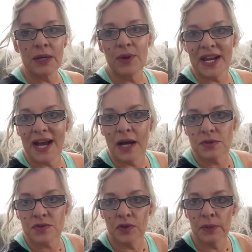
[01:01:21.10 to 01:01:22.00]
we had a
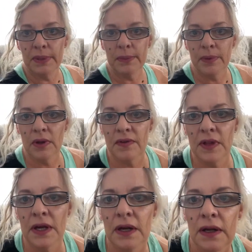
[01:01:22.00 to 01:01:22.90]
house full of people over
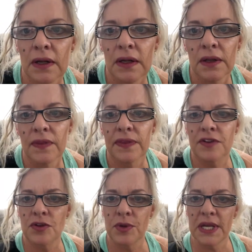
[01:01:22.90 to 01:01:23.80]
there.
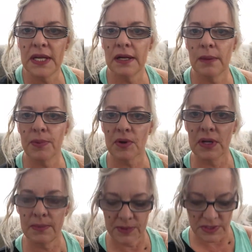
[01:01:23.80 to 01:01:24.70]
To heat up or
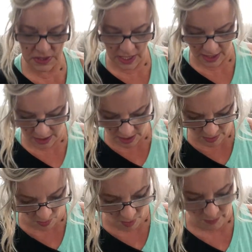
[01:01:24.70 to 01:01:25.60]
keep things hot.
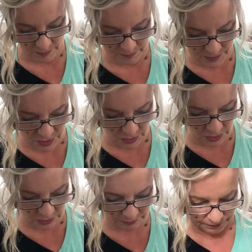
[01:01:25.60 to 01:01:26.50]
Oh, cool.